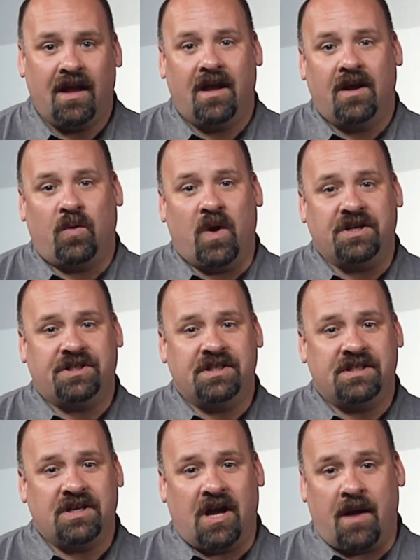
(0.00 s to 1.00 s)
Questions
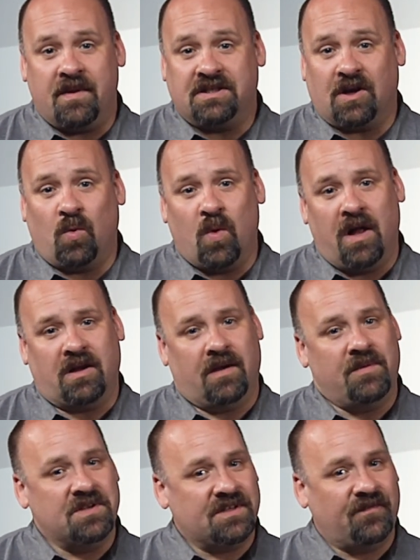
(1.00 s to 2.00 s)
and comments are welcome
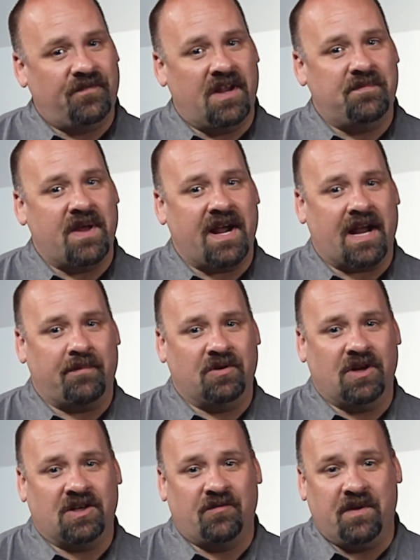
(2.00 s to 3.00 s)
using
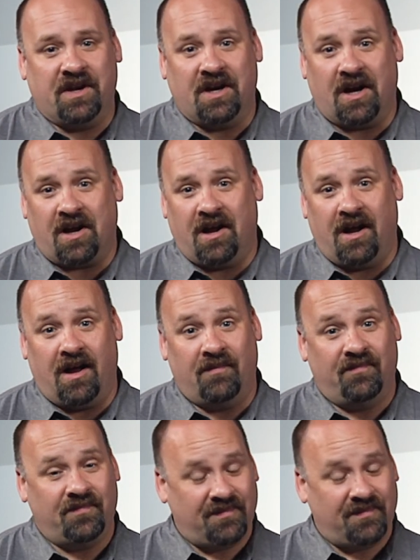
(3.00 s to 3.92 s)
feedback@productivemedia.com.